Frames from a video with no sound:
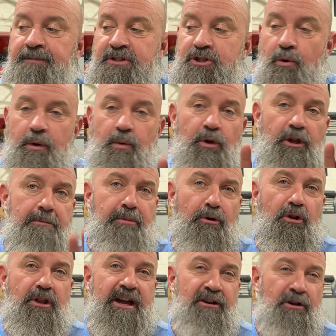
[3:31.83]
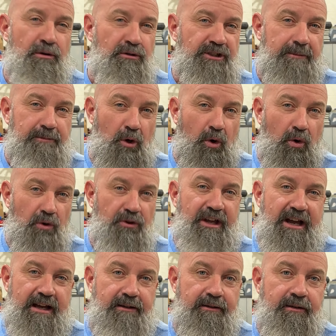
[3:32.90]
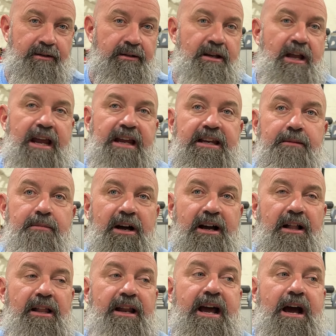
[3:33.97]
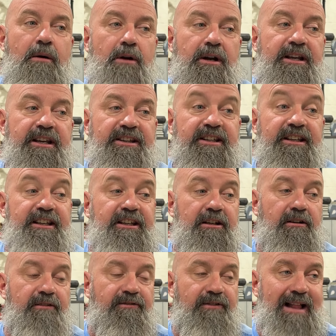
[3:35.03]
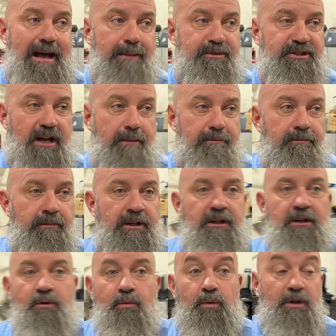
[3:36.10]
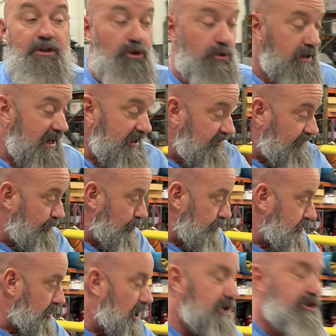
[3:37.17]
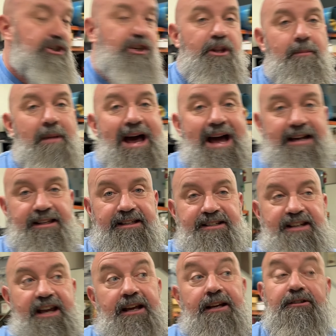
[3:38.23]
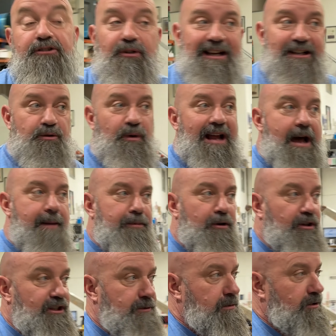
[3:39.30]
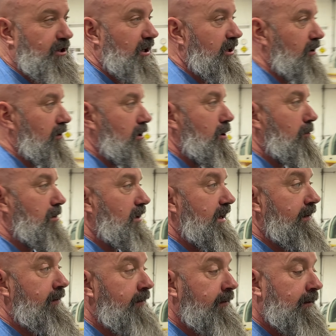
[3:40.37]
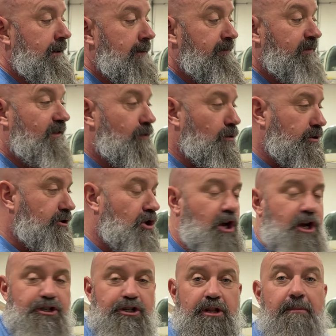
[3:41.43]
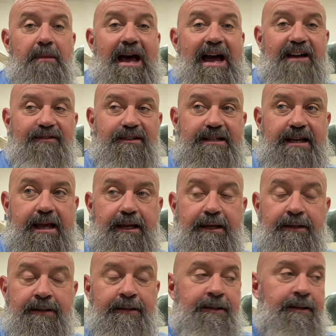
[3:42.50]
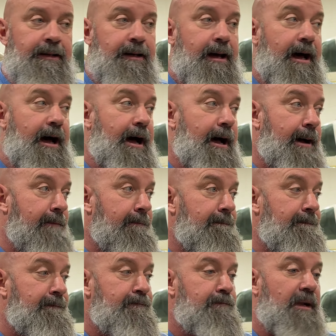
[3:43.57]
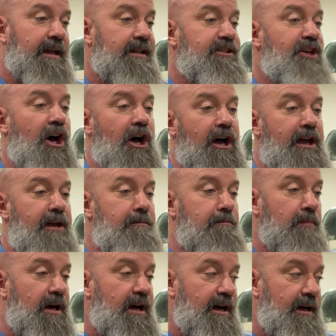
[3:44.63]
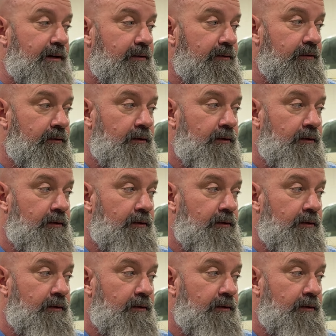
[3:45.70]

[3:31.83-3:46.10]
So we really pull that nose up to hold that 90 mile an hour to get the gear and flaps up. When we do that, the fuel sloshes to the back of the tank. So that's what happened on this particular airplane. The fuel sloshed to the back of a tank. By the time the